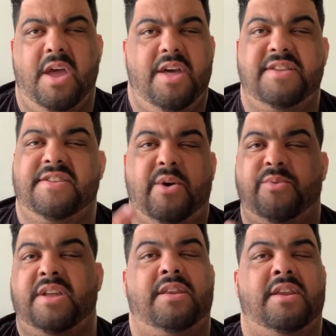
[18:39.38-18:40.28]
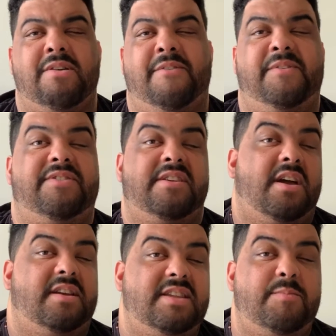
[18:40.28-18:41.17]
They did that with Nick Refn's
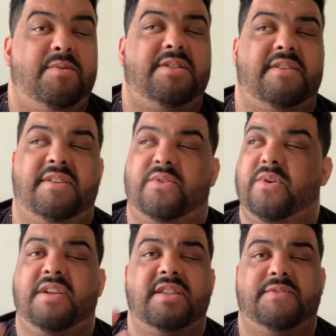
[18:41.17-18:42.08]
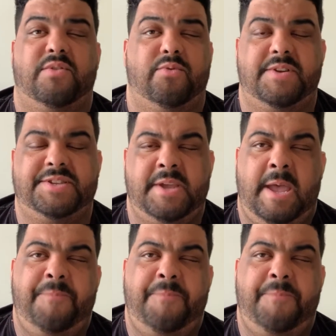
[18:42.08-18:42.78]
Neon Demon. They did it with tons of other movies.